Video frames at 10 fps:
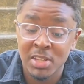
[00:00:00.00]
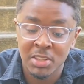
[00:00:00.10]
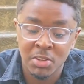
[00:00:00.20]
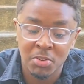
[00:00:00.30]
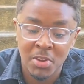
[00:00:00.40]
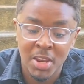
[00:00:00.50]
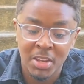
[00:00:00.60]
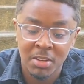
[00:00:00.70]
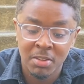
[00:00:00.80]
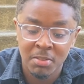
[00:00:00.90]
that they're
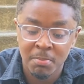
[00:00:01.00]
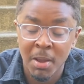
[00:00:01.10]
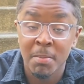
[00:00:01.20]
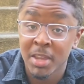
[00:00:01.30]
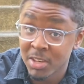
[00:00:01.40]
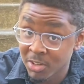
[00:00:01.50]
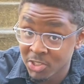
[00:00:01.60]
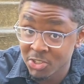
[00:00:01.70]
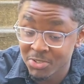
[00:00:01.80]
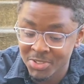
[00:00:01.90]
creating by making our
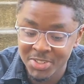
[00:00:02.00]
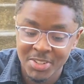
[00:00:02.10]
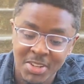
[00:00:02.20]
shoes.